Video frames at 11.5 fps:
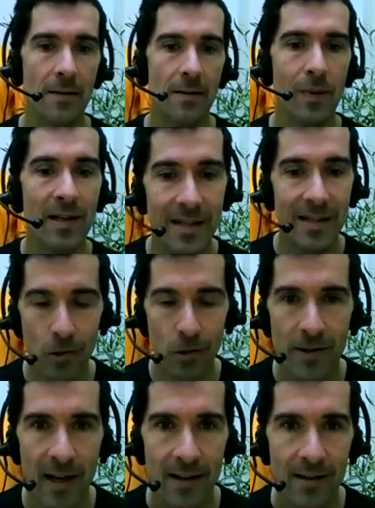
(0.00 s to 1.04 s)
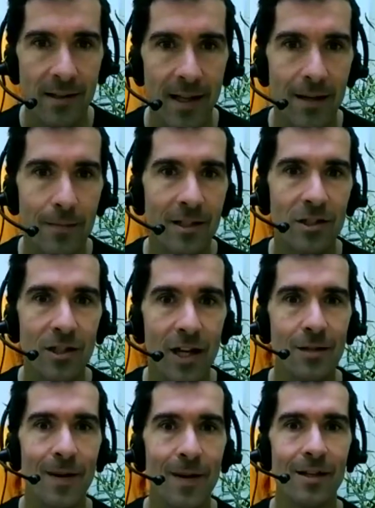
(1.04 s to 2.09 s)
please join that Sustainability
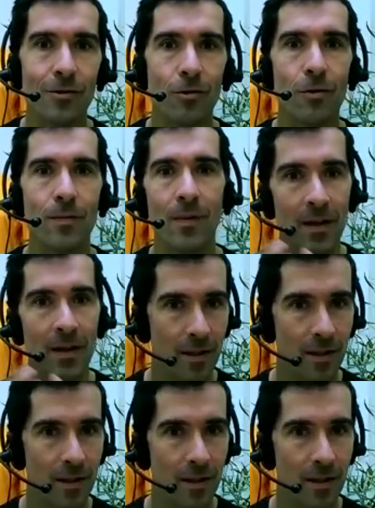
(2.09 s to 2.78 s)
Changemakers group